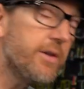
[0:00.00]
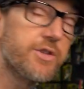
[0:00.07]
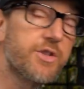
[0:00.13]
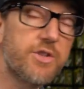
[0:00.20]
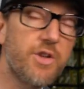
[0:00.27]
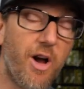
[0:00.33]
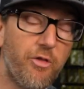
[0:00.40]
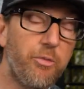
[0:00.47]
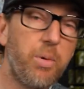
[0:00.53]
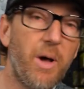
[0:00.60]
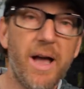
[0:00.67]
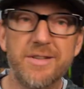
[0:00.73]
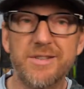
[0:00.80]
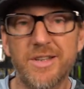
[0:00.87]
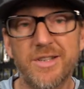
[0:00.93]
Soft
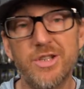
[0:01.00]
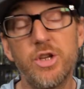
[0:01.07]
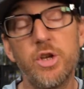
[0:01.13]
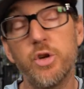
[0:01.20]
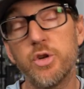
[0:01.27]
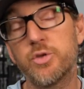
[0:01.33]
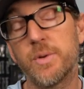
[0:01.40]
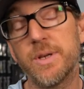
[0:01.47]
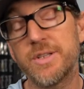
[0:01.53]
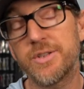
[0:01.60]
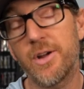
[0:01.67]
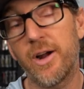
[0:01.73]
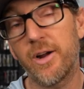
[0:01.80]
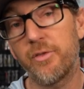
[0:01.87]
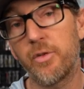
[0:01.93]
plastics, huge
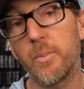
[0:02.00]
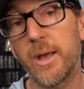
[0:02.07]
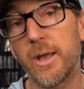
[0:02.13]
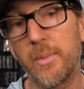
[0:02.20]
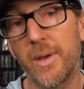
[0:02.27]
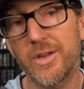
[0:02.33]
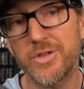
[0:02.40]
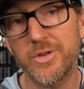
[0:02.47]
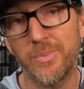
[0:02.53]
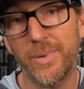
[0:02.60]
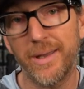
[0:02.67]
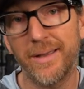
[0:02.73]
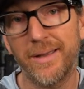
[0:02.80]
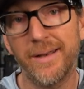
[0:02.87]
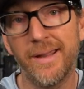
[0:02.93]
restock from Megabass
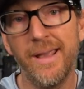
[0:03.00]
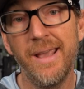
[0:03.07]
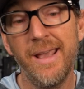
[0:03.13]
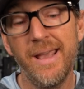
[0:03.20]
Japan